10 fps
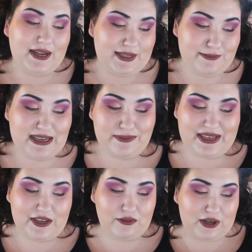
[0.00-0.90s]
This makes me
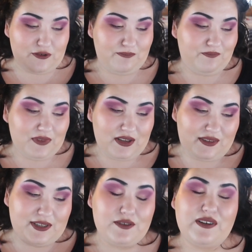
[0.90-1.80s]
eat crow.
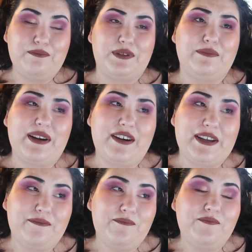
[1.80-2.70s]
This is from Burberry.